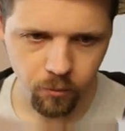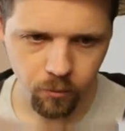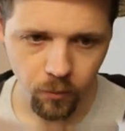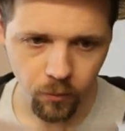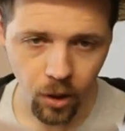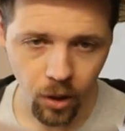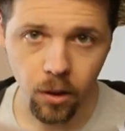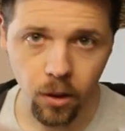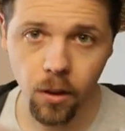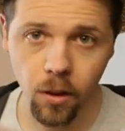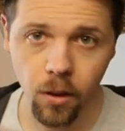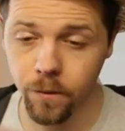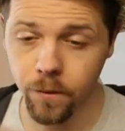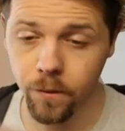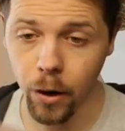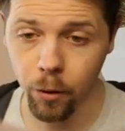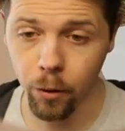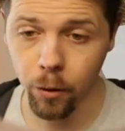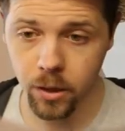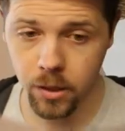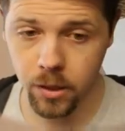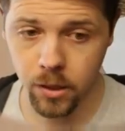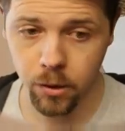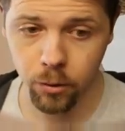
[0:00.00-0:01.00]
like
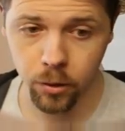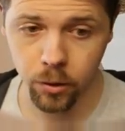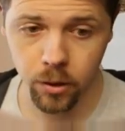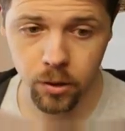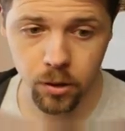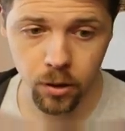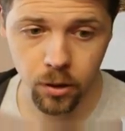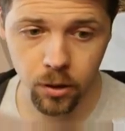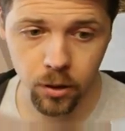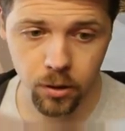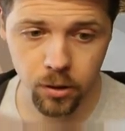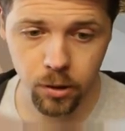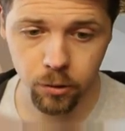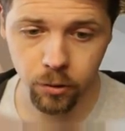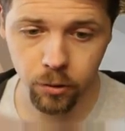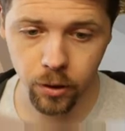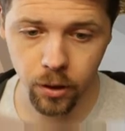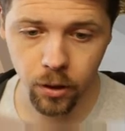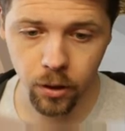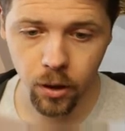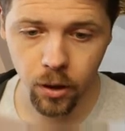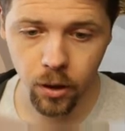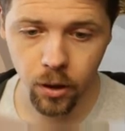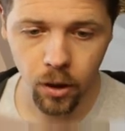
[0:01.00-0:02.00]
very seriously
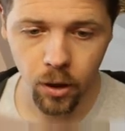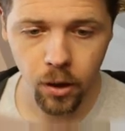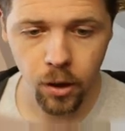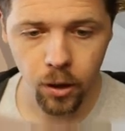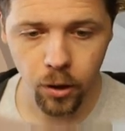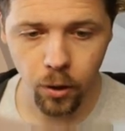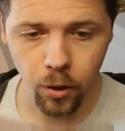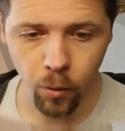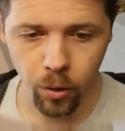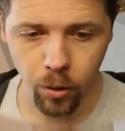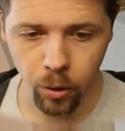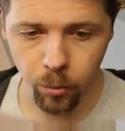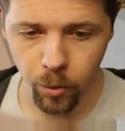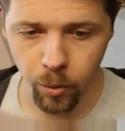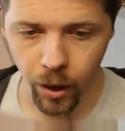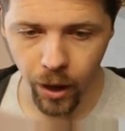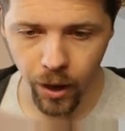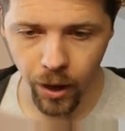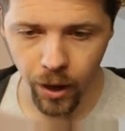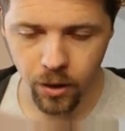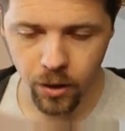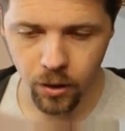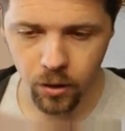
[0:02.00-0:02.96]
considering, going back